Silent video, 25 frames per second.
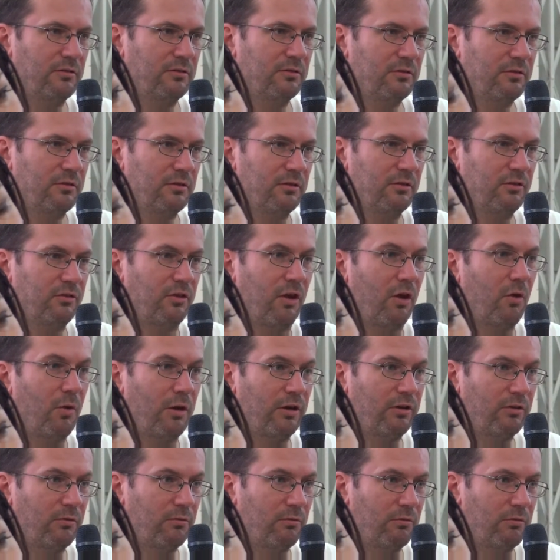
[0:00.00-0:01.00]
Yeah. So
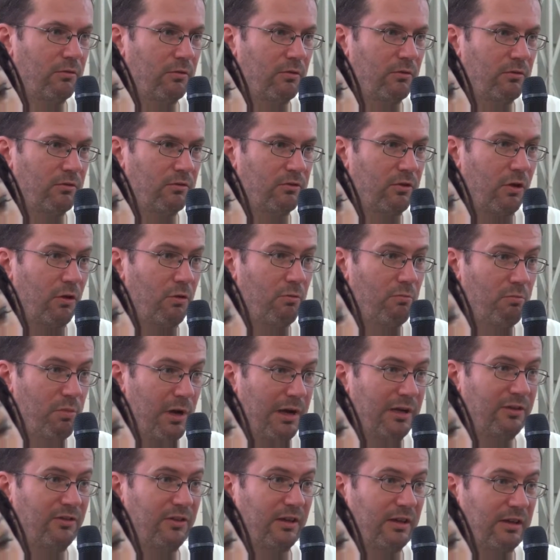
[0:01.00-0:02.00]
I, so
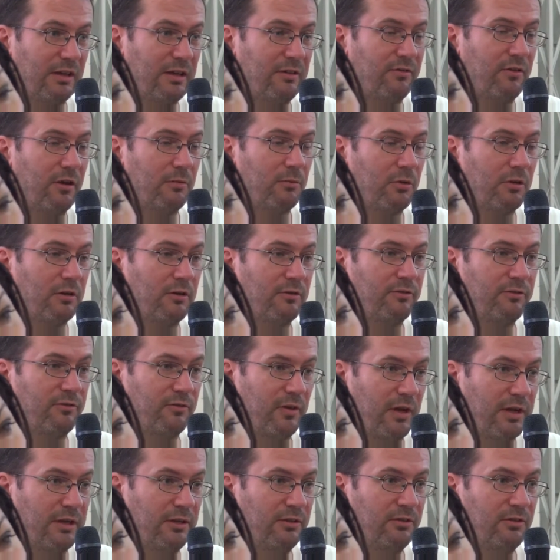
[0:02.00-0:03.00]
basically, if I'm going to
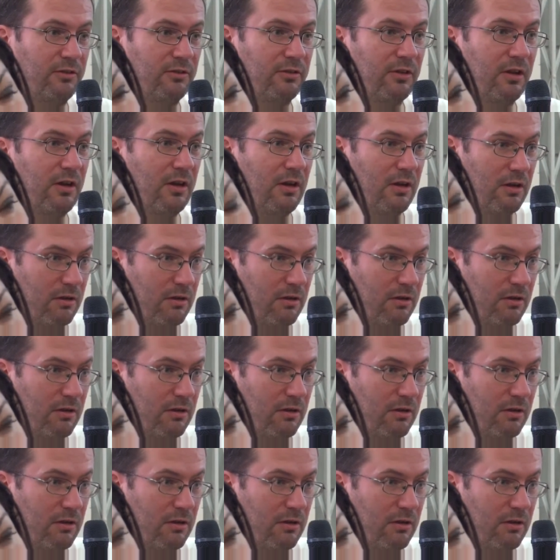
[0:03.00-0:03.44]
face